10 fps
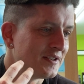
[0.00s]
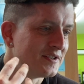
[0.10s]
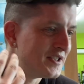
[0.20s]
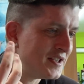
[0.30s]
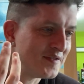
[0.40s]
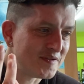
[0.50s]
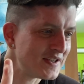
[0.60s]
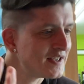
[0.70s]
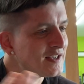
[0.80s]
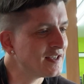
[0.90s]

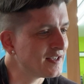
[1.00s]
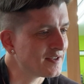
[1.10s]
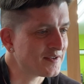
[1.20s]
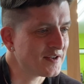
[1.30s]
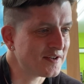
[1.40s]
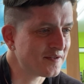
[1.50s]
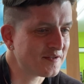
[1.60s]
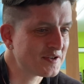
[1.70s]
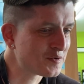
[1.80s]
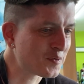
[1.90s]
DV
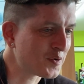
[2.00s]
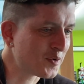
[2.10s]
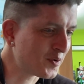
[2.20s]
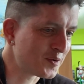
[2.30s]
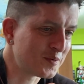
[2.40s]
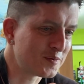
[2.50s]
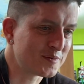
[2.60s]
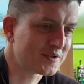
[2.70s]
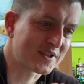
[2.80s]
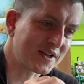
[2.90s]
individual
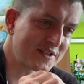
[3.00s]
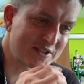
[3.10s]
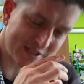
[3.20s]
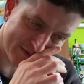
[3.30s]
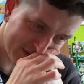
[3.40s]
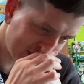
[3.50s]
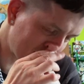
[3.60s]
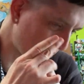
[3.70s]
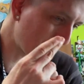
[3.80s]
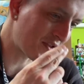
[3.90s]
who's a
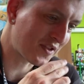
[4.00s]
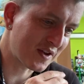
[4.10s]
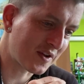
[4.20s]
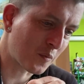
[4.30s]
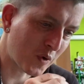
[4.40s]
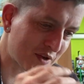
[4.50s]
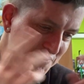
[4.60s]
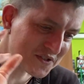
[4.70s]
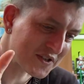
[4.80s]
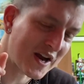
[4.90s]
deviant within what
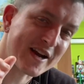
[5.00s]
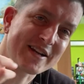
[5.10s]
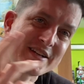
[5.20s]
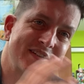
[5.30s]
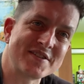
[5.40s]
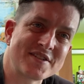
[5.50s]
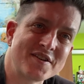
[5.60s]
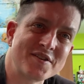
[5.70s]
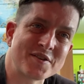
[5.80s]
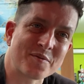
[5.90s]
society
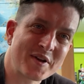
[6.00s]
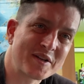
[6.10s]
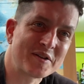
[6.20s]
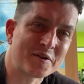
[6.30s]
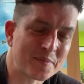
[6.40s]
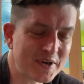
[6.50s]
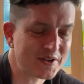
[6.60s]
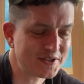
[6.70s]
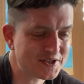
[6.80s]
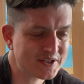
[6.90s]
considers a regular
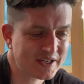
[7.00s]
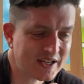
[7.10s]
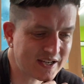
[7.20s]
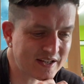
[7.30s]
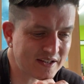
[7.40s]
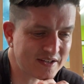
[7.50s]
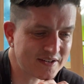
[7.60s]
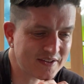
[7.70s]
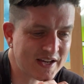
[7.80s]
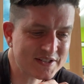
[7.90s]
marriage.
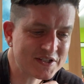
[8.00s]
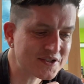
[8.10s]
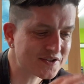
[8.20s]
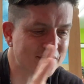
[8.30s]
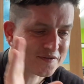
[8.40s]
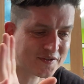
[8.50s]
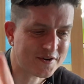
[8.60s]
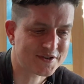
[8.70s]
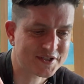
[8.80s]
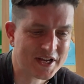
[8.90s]
And that's just the
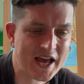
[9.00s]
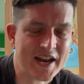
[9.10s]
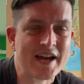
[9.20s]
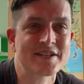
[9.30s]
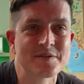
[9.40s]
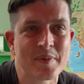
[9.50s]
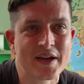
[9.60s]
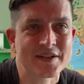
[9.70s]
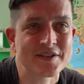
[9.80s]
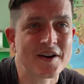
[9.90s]
first sad
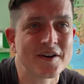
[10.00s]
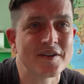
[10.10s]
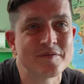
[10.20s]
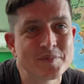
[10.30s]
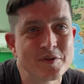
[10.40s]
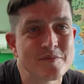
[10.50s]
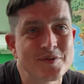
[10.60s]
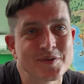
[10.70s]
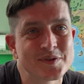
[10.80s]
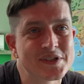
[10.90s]
aspect of
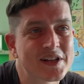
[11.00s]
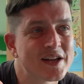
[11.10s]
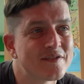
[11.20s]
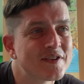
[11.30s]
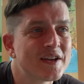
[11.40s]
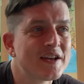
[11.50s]
Poompoon's life.